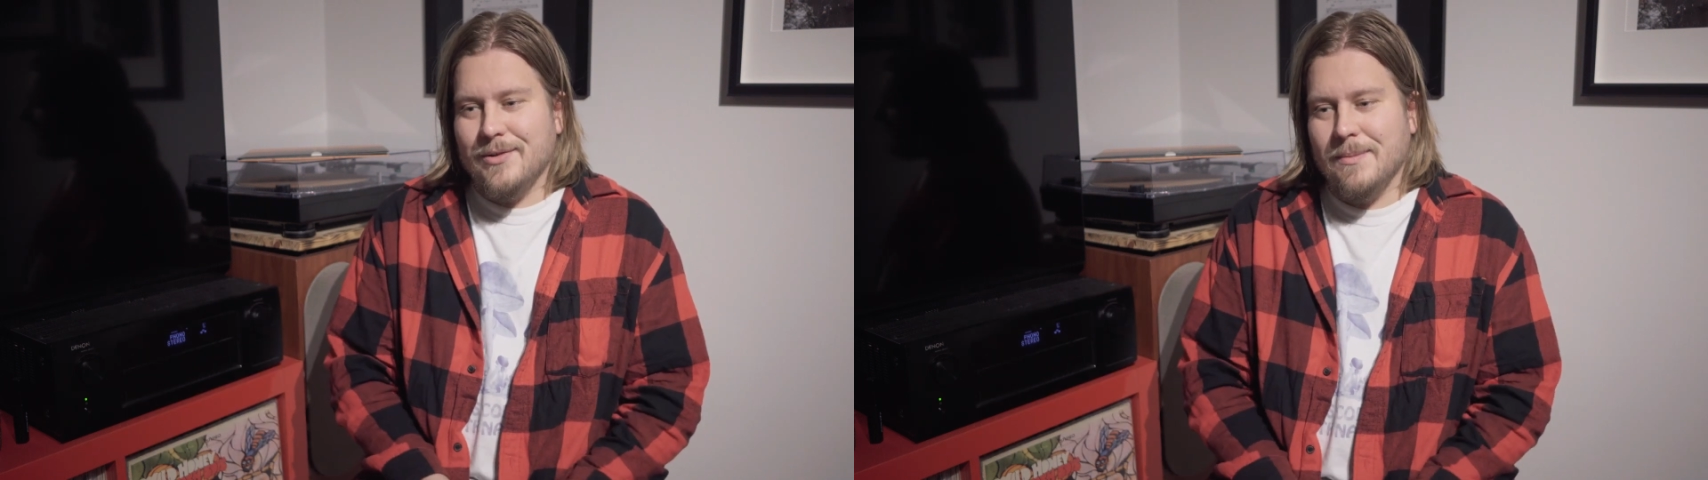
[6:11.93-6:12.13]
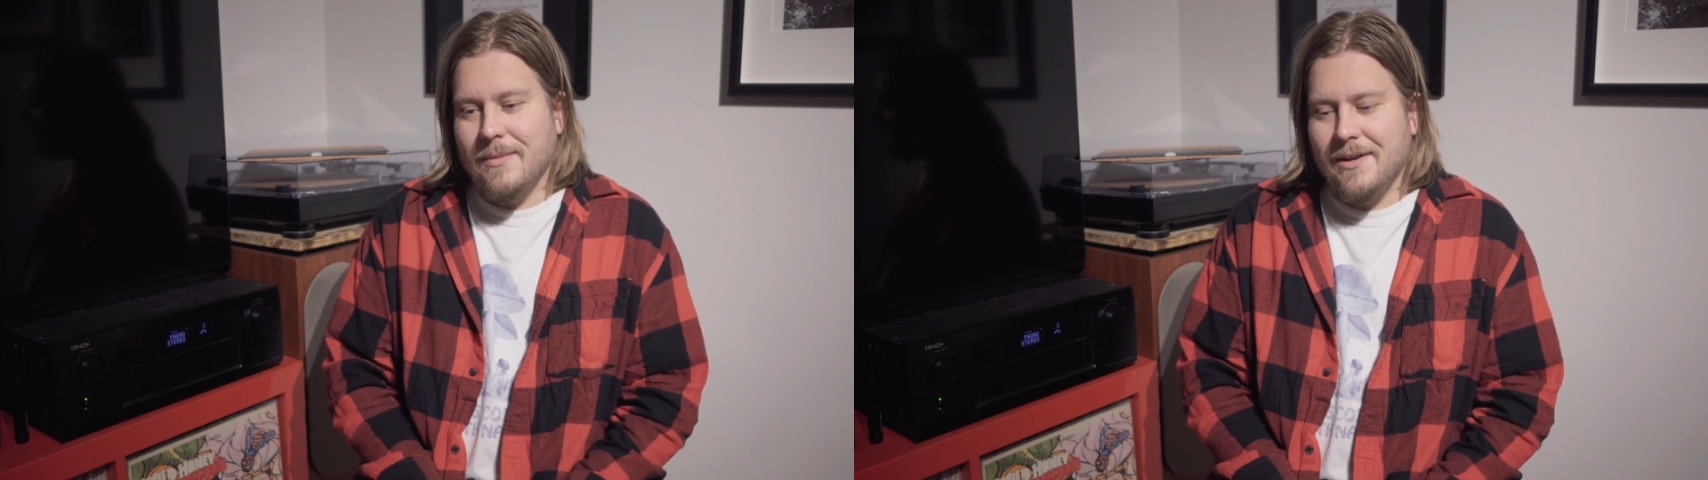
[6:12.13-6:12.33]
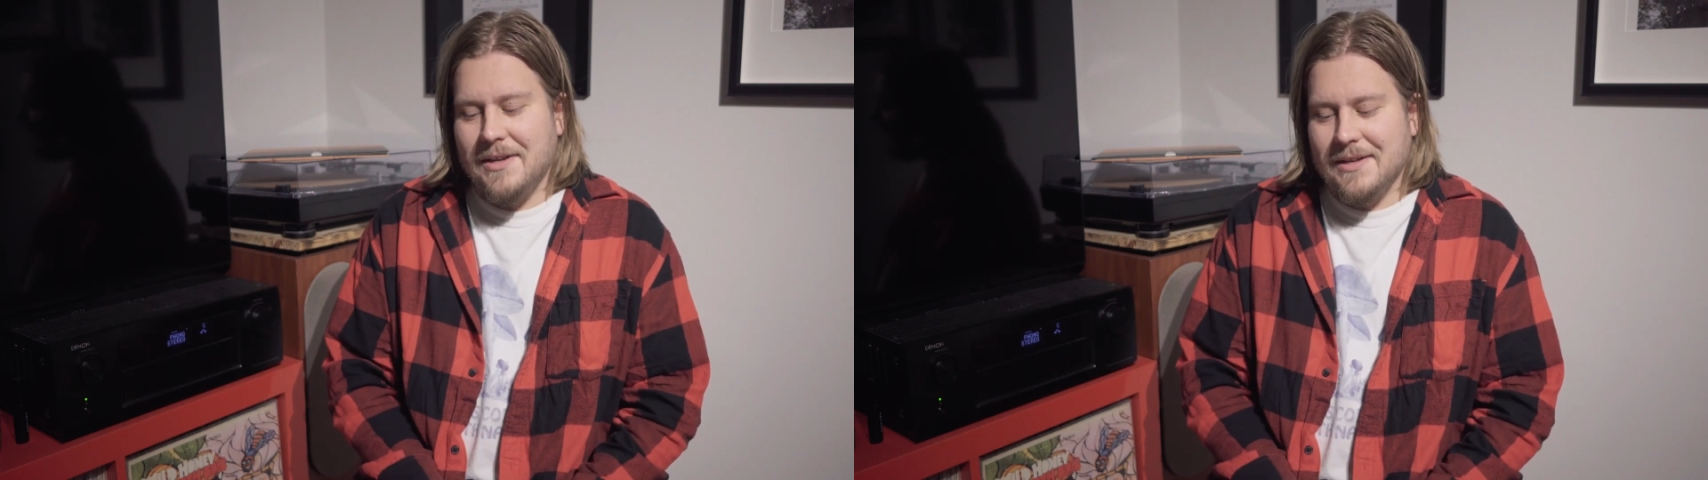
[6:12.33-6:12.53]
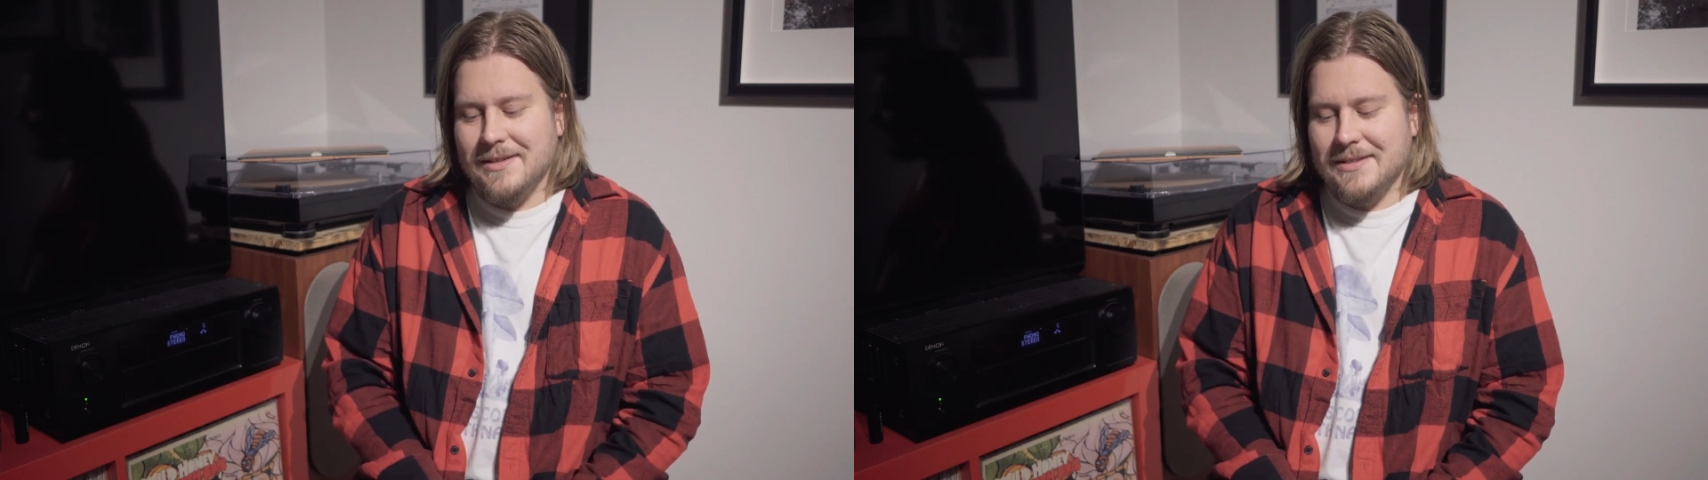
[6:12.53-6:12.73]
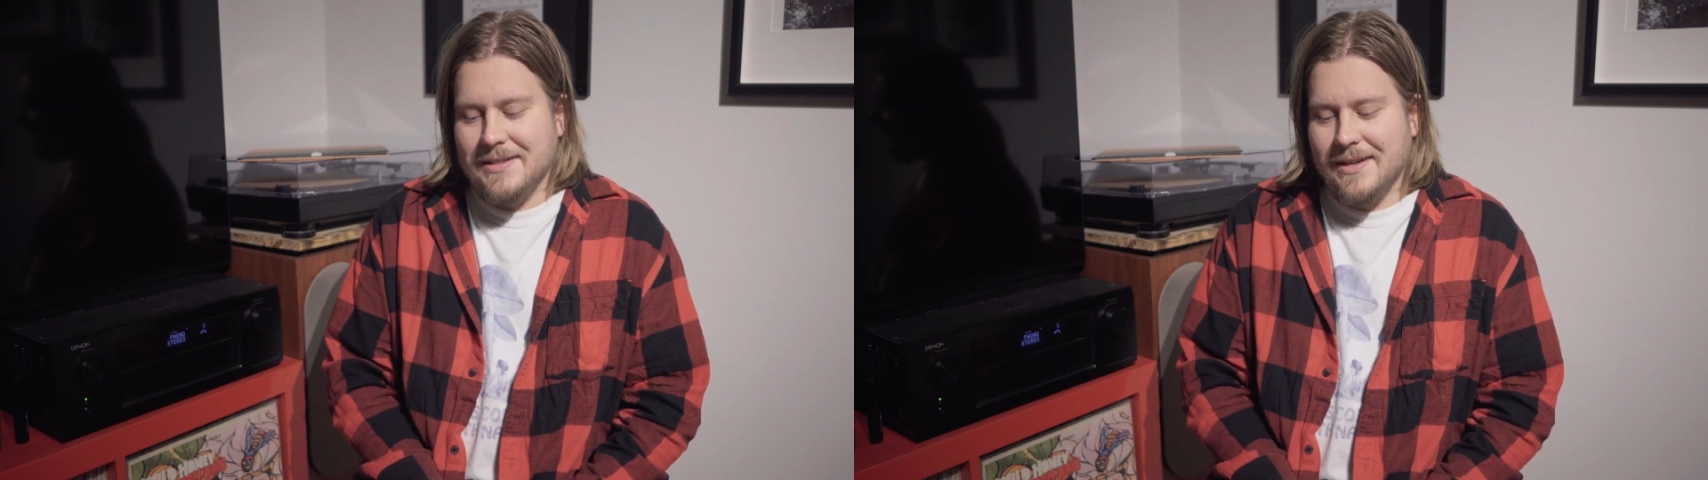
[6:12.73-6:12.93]
some
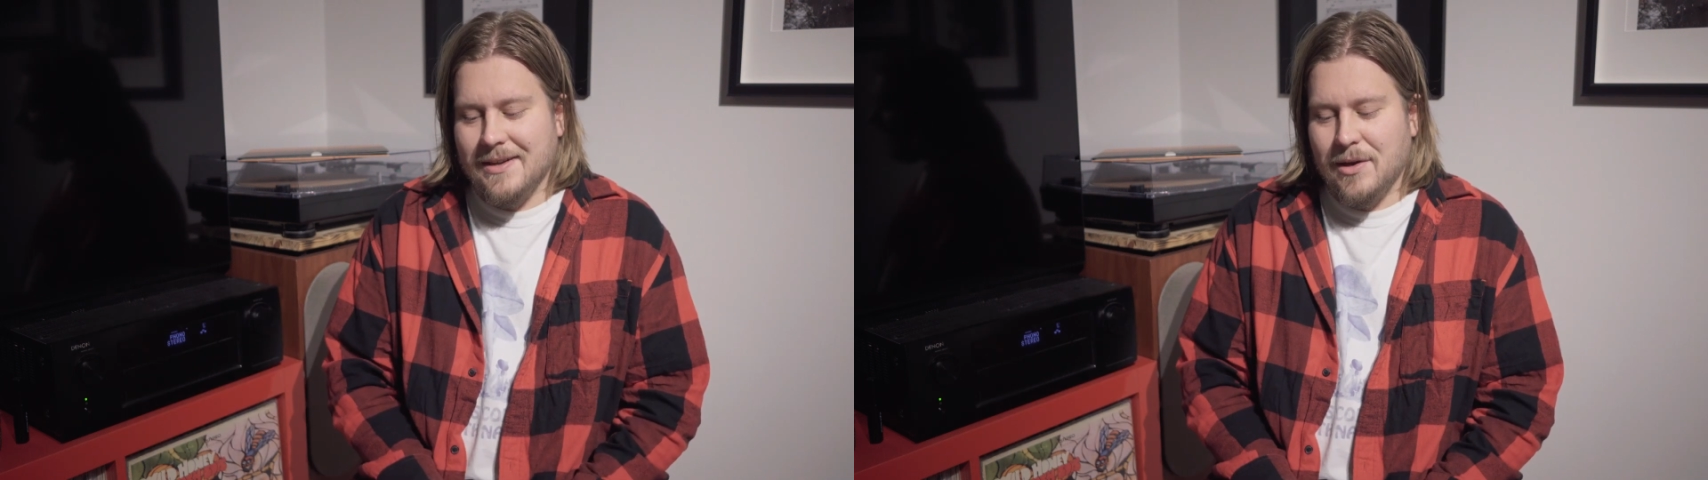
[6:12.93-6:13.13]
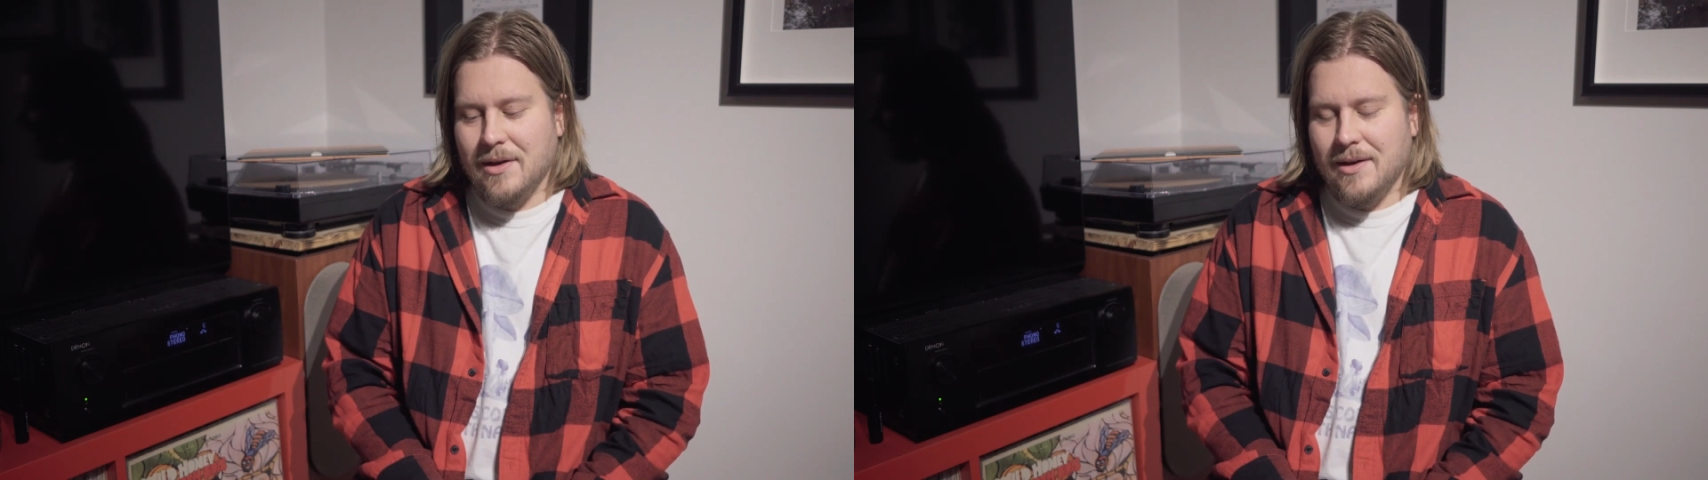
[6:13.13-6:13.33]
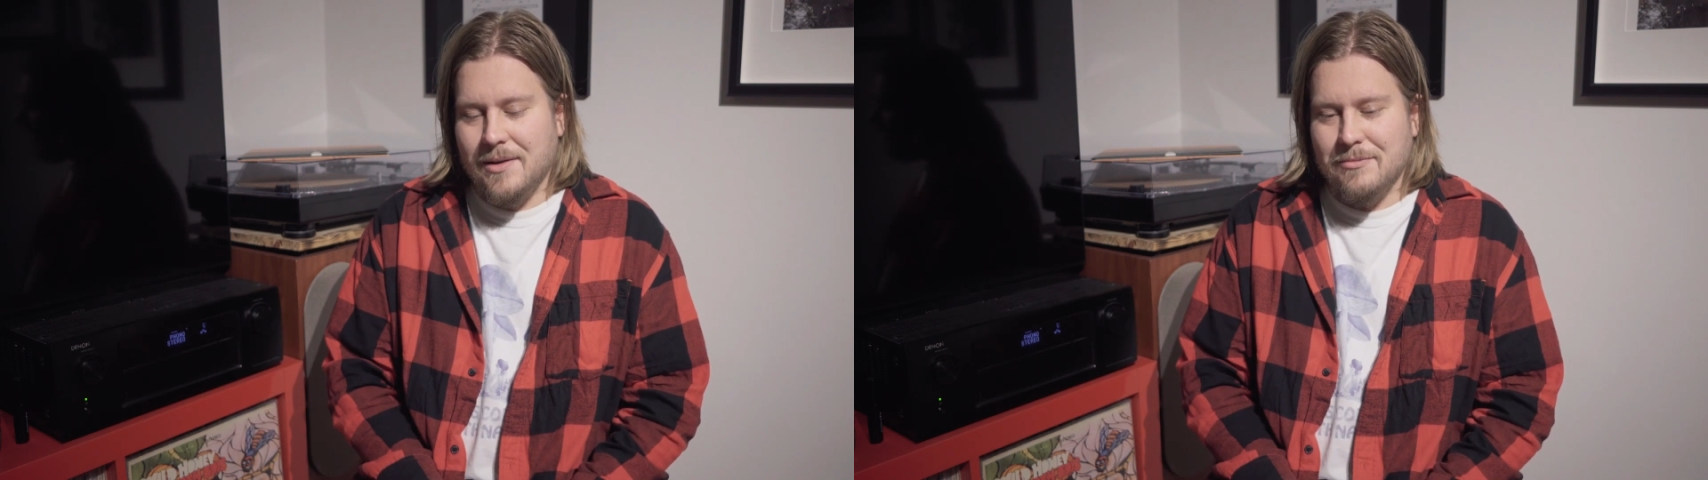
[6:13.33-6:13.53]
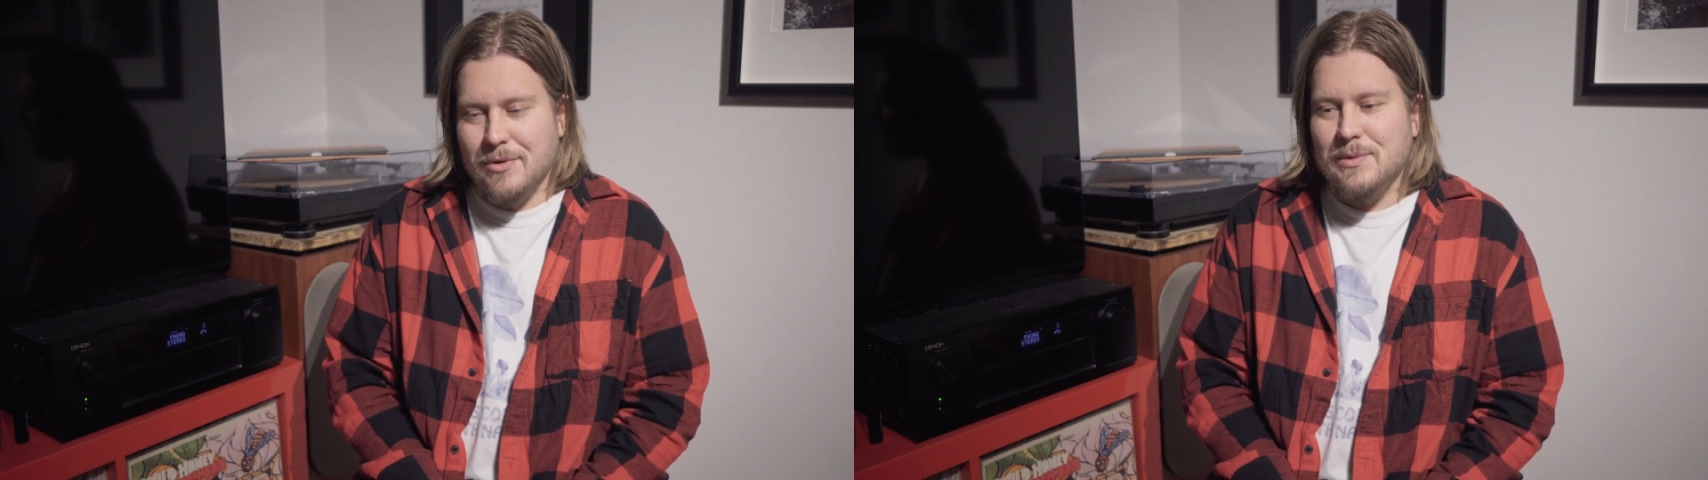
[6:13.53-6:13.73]
ideas that I